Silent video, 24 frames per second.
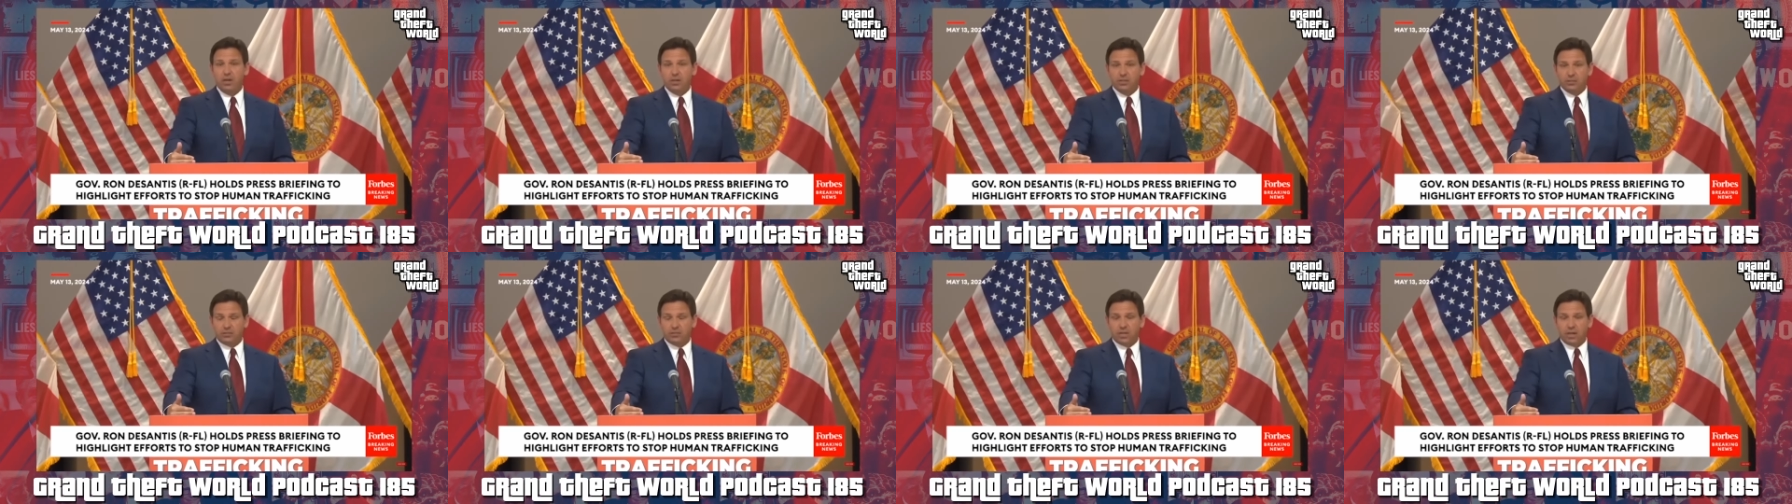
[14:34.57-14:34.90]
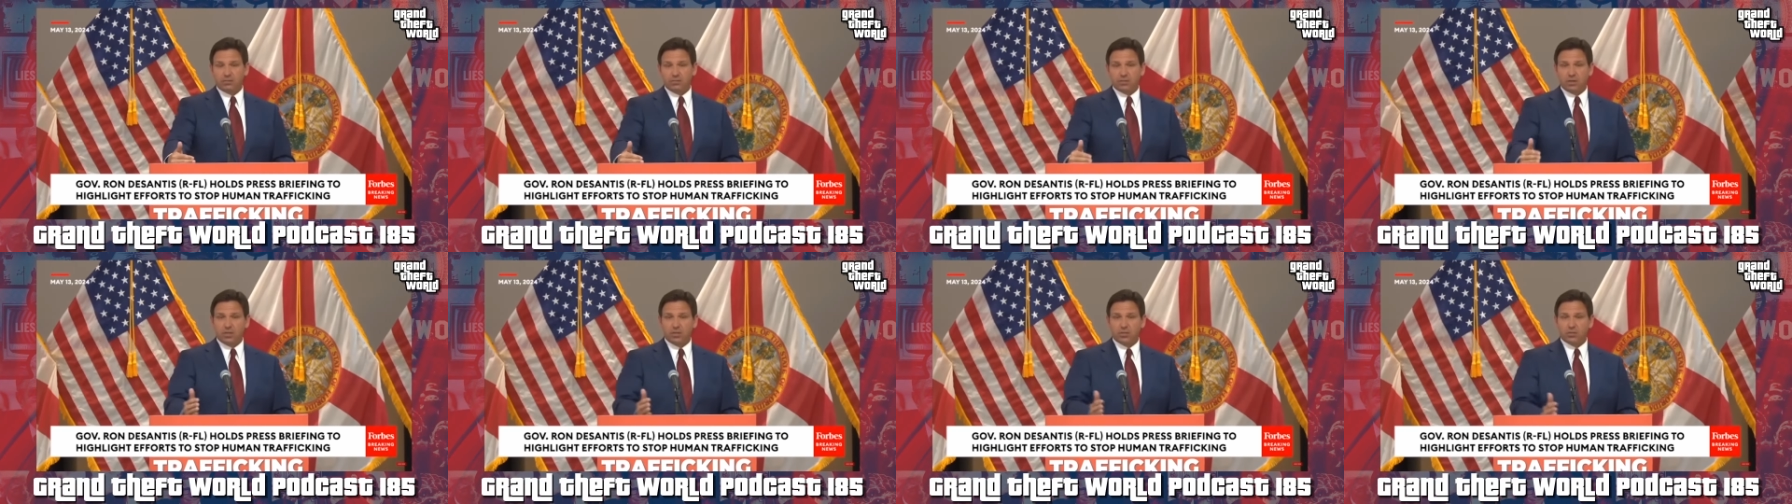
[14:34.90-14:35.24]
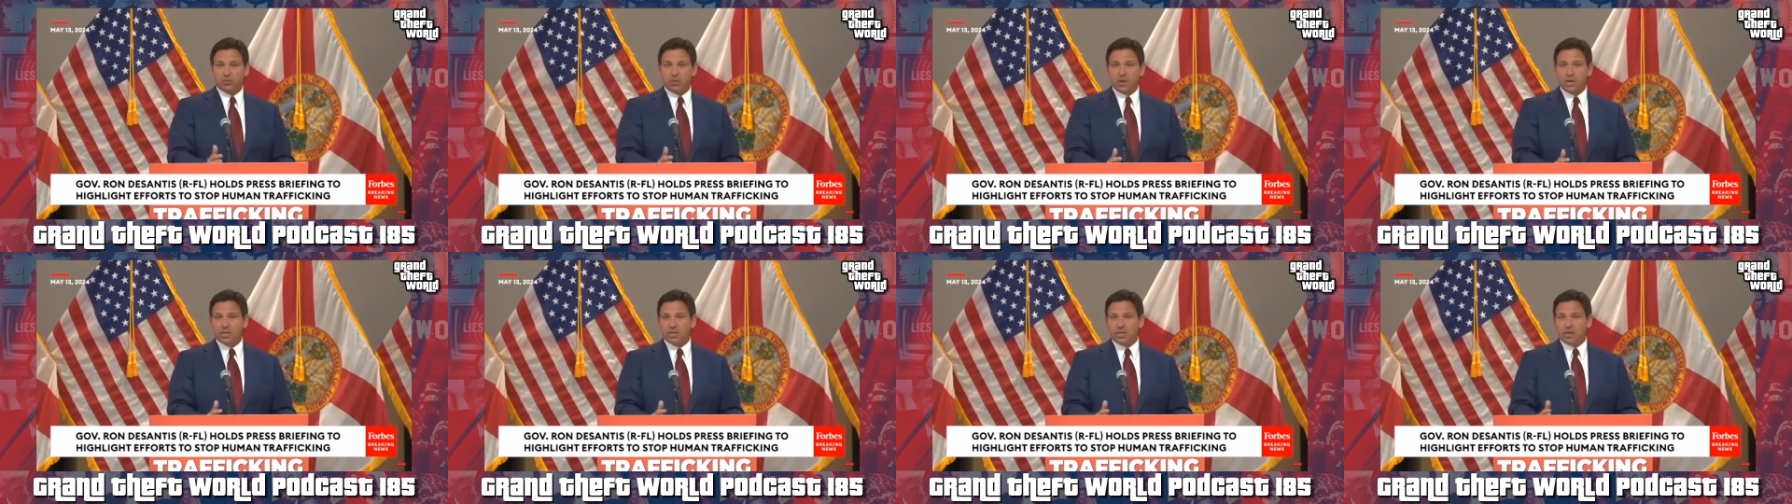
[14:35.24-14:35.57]

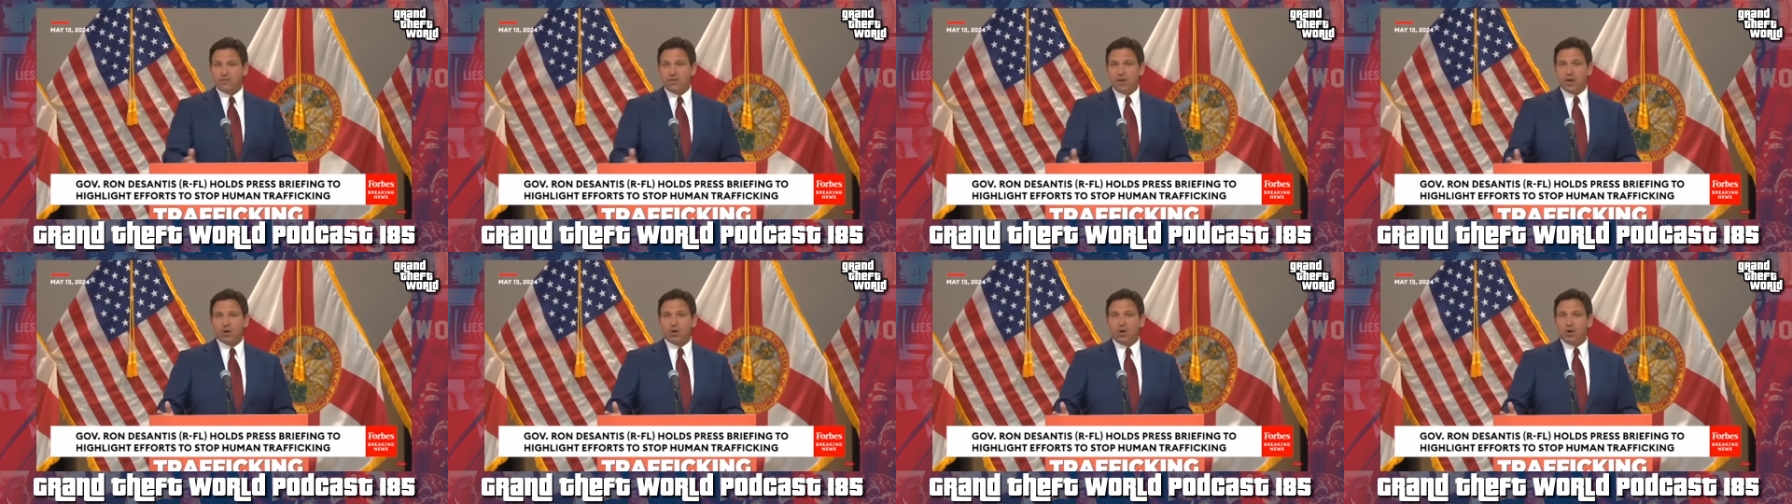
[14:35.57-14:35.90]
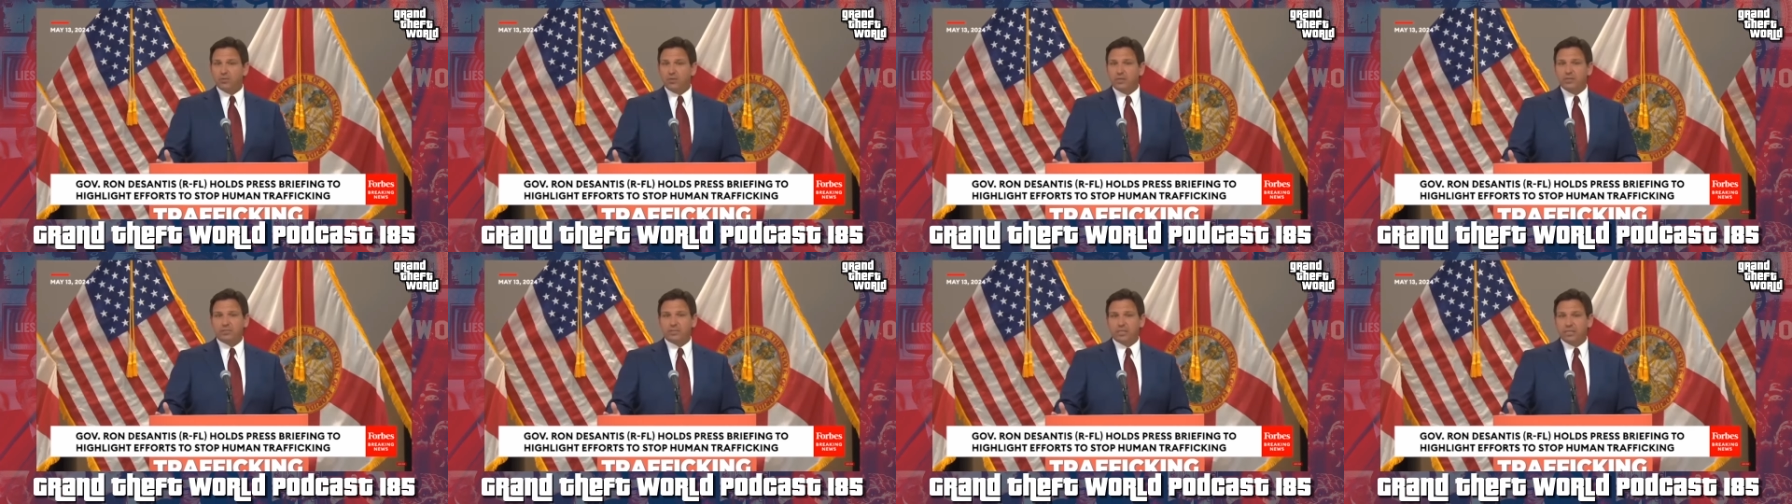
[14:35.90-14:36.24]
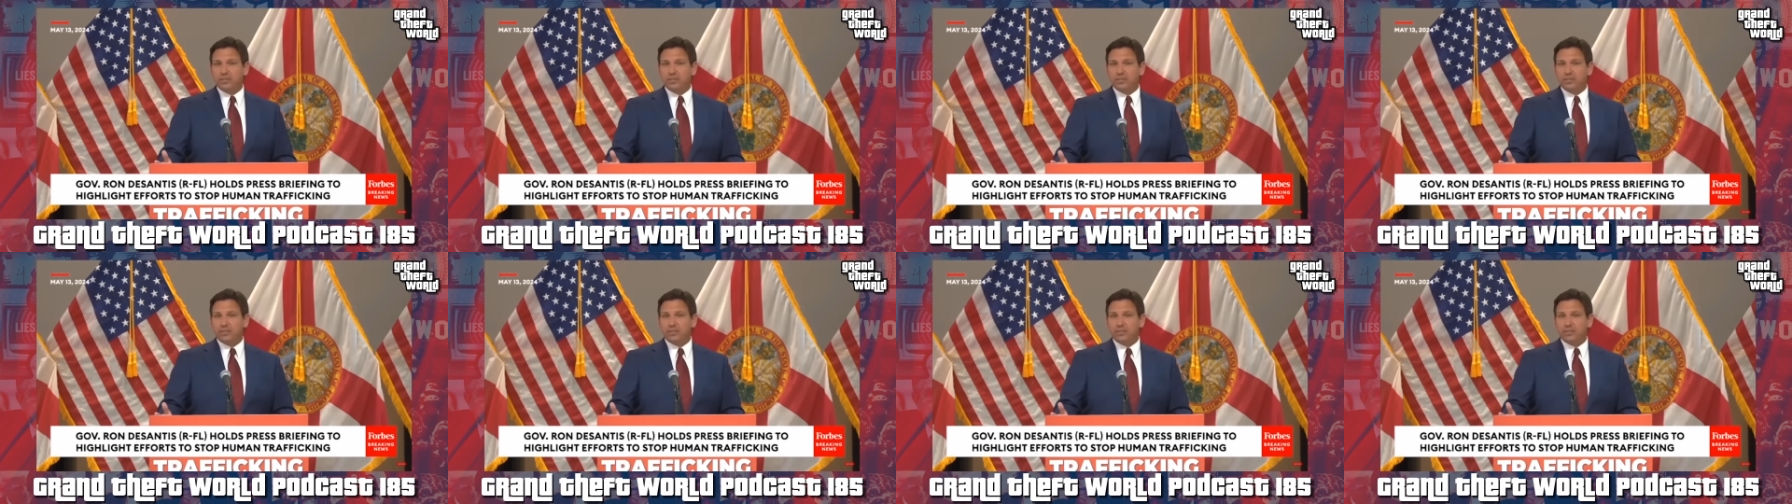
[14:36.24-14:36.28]
73, and they've had all these